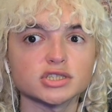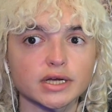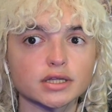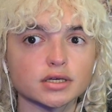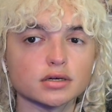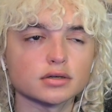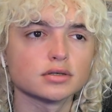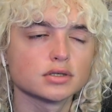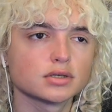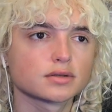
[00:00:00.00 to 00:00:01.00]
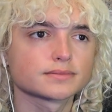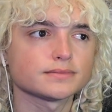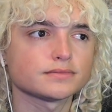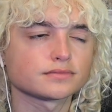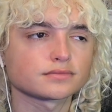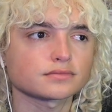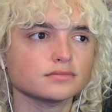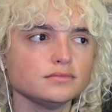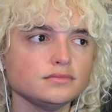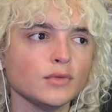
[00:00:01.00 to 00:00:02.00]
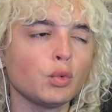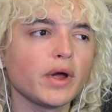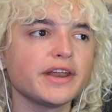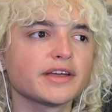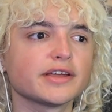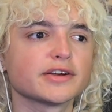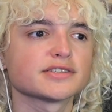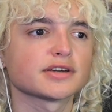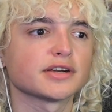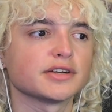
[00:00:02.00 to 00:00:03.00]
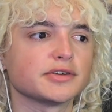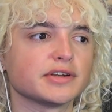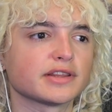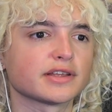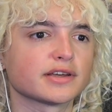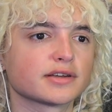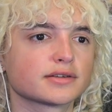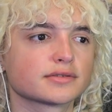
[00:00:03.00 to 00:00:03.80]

she could do. Waiting here isn't going to do anything.